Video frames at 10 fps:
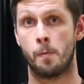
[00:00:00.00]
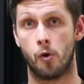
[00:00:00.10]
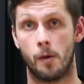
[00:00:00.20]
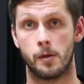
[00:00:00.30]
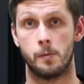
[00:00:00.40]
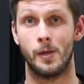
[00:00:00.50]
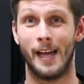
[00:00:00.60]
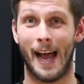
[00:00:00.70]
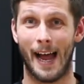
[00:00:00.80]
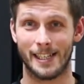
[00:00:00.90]
problem
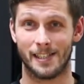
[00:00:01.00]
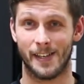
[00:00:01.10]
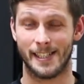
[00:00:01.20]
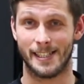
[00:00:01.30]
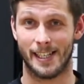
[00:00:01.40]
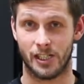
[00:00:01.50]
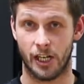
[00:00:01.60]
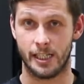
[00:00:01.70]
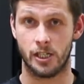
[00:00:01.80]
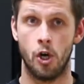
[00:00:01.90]
activating their
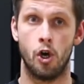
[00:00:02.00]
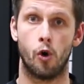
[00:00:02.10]
chest